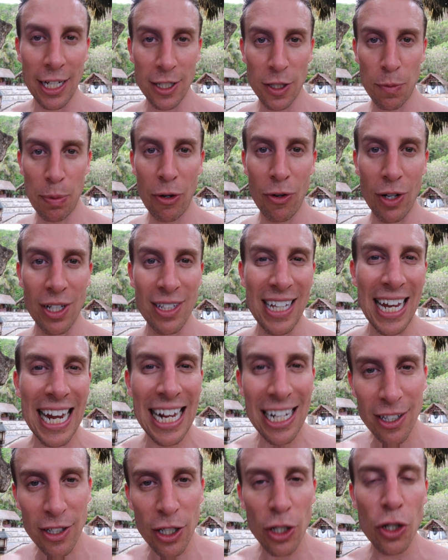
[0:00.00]
experience
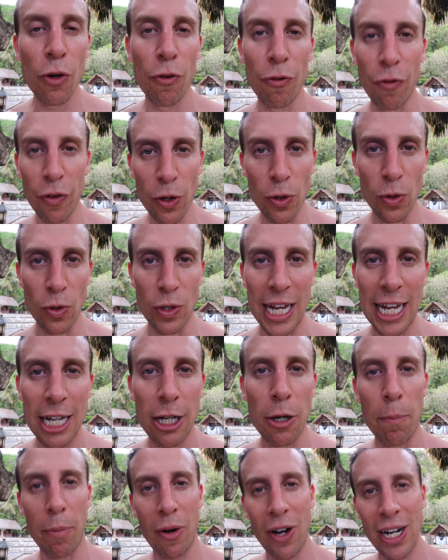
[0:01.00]
into your food. He
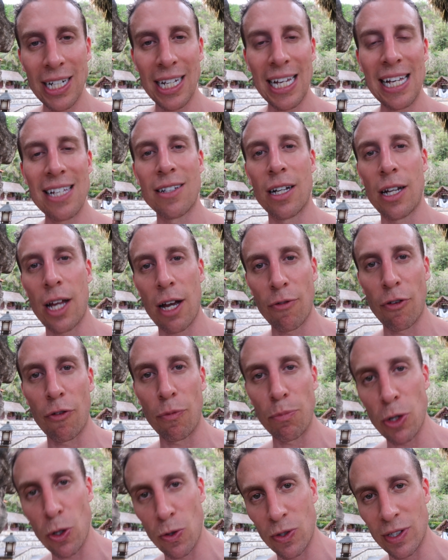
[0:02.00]
combined his love
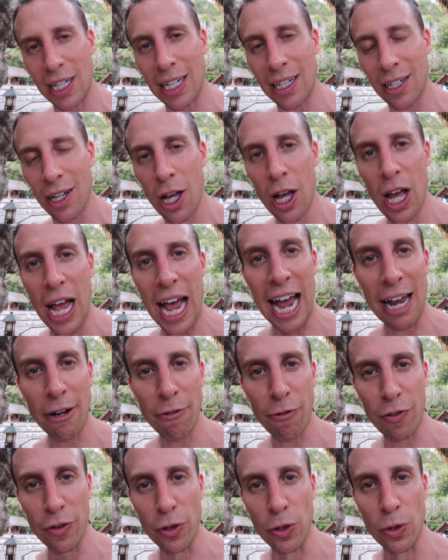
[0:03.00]
of music
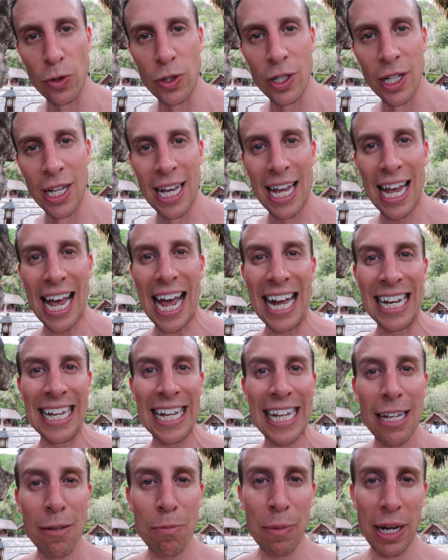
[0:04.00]
and food, and
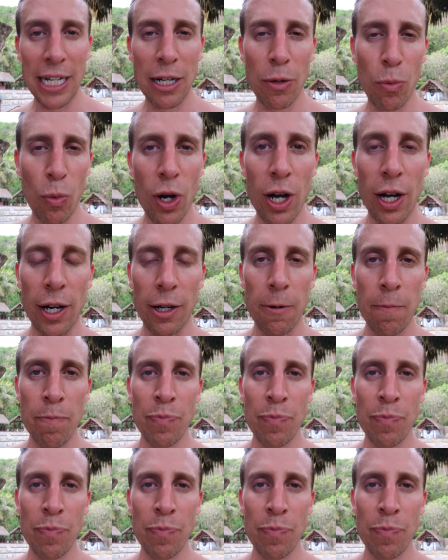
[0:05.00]
he made it work.